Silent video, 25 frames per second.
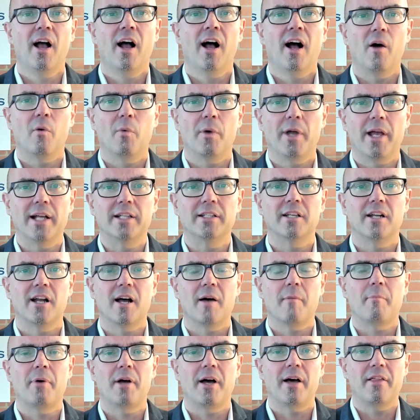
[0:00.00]
We ended
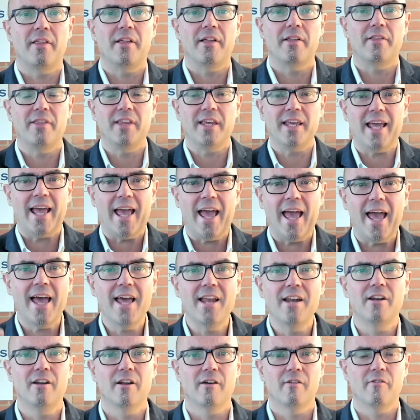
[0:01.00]
up at the
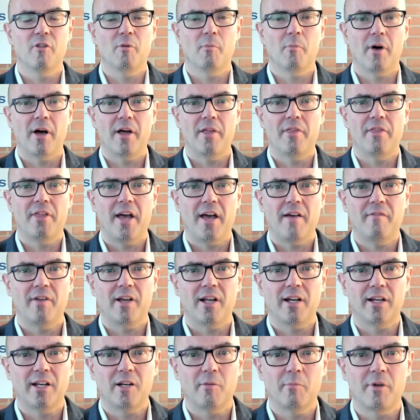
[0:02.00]
end of the month having
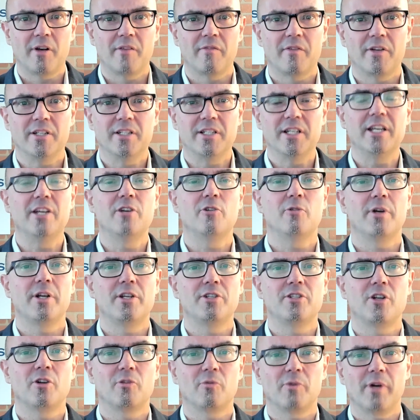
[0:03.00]
a little bit of a
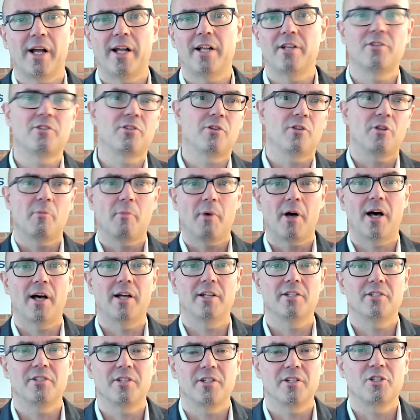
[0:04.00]
decrease in rates, so the
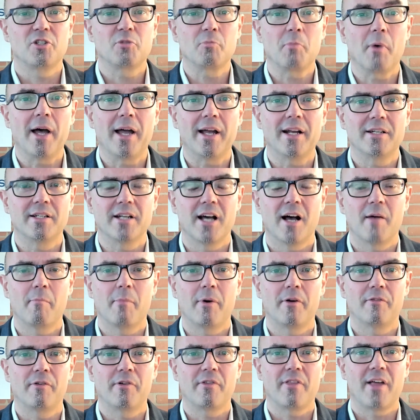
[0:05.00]
bonds spiked
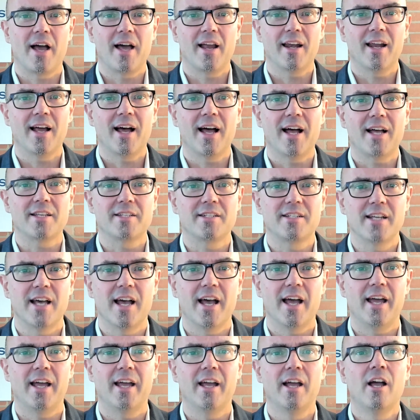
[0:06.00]
up for that last
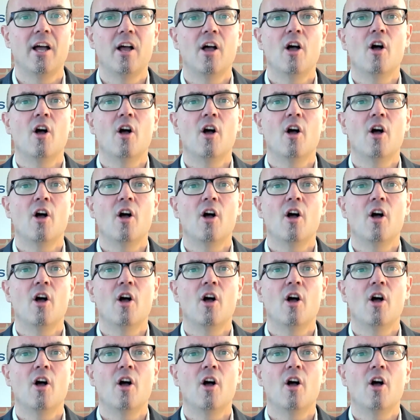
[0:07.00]
day.